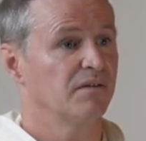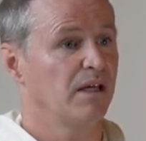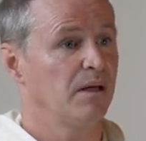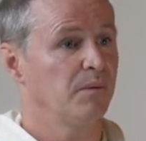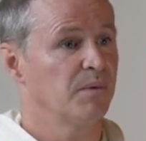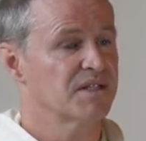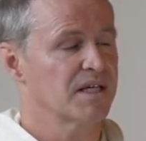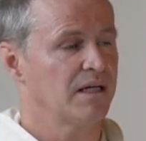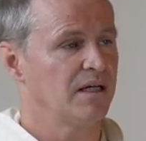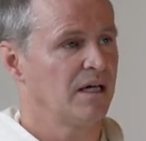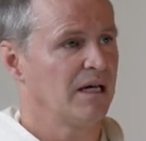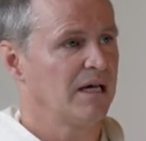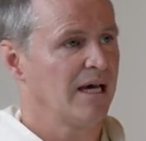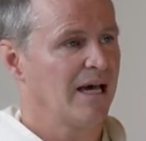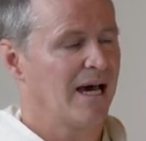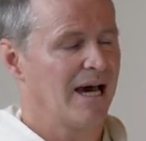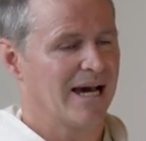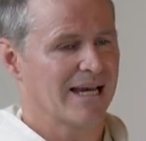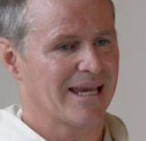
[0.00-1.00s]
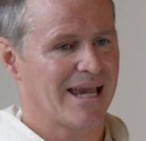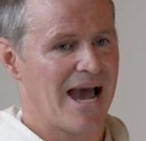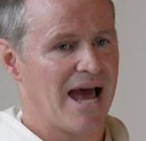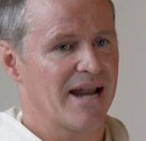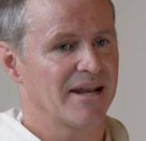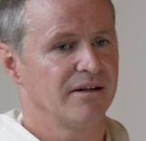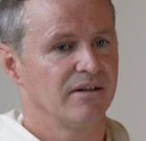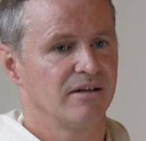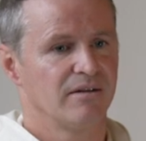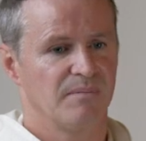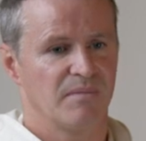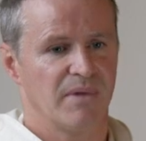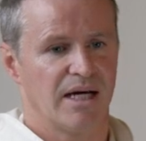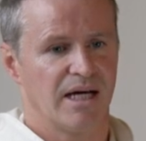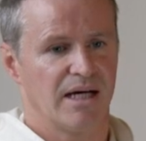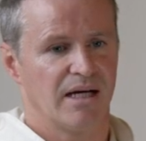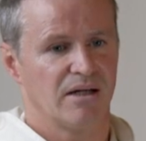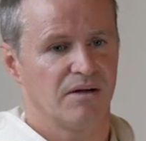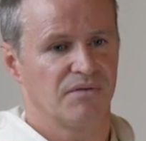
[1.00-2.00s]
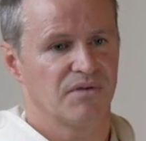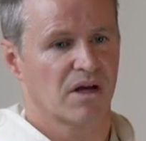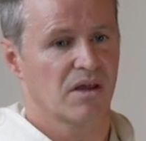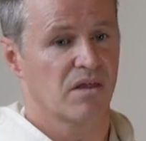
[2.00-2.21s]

He was a canon of the